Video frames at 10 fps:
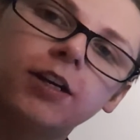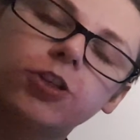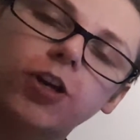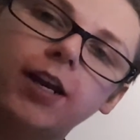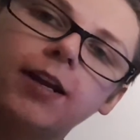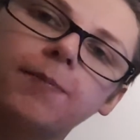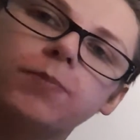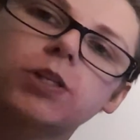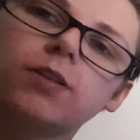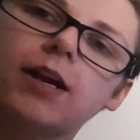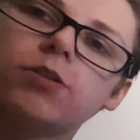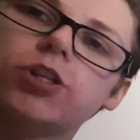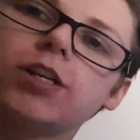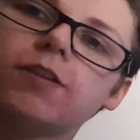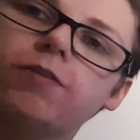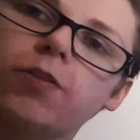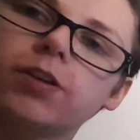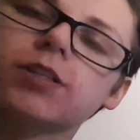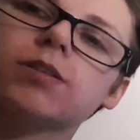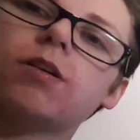training, so that she can
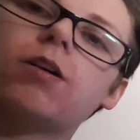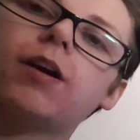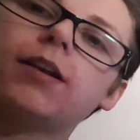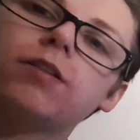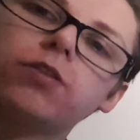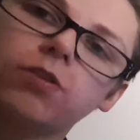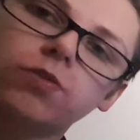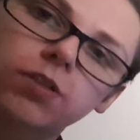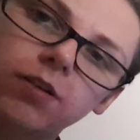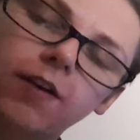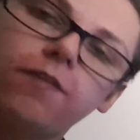focus on those